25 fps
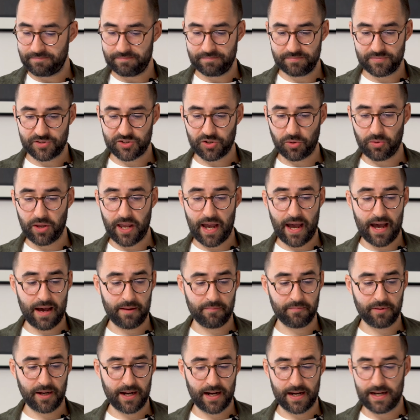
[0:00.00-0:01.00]
So
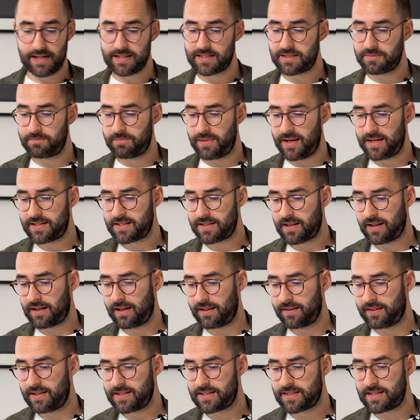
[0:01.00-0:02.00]
yeah, guys, basically
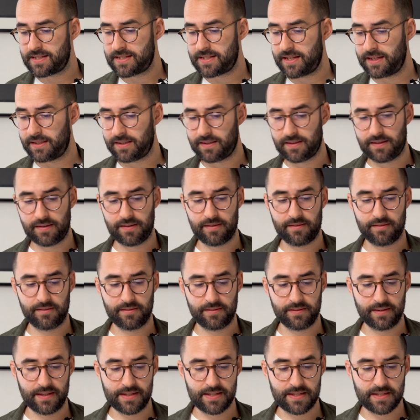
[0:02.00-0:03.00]
this is it.
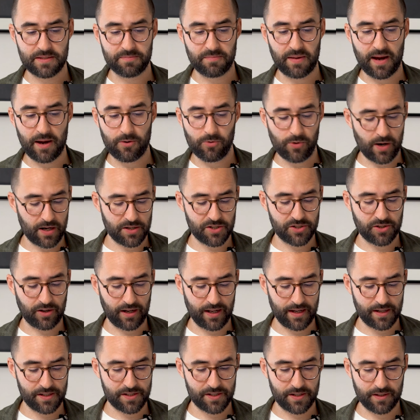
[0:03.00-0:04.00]
This is my watch
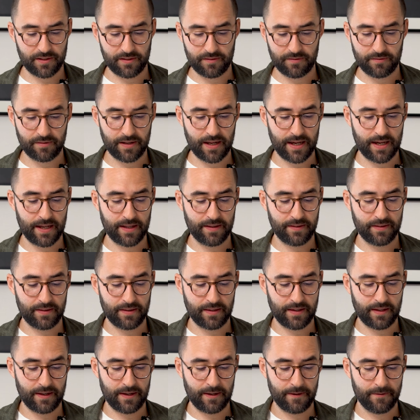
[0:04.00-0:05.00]
collection,
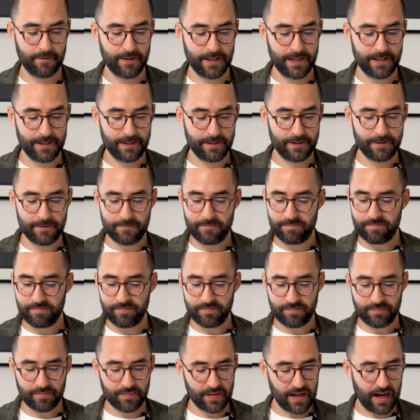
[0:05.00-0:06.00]
and
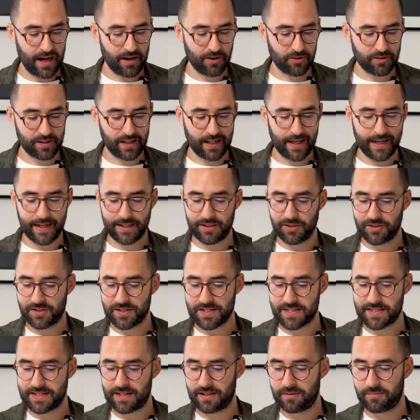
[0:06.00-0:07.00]
I don't like to
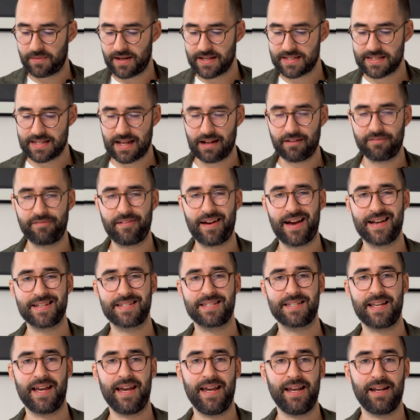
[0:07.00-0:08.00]
consider myself
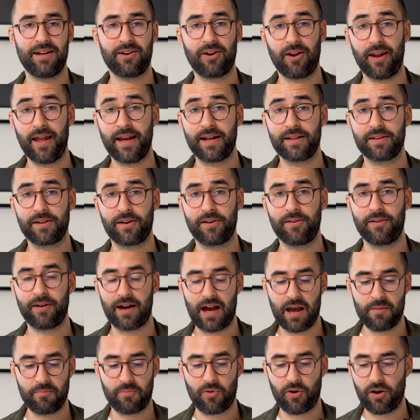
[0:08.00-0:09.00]
as a collector.
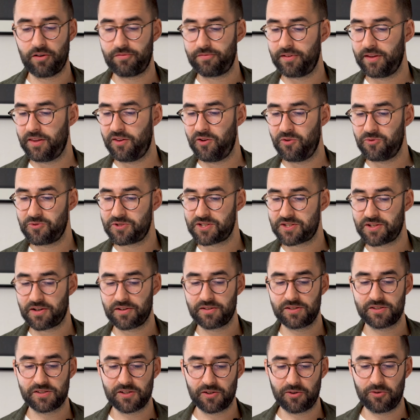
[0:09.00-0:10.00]
I'm more of a user,
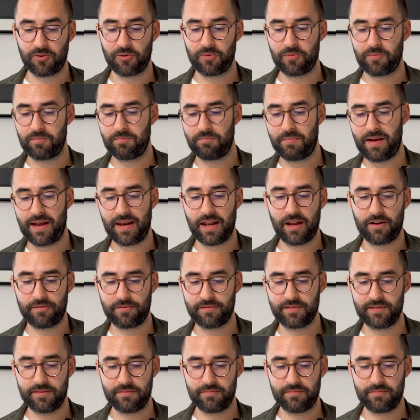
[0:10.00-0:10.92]
so many of,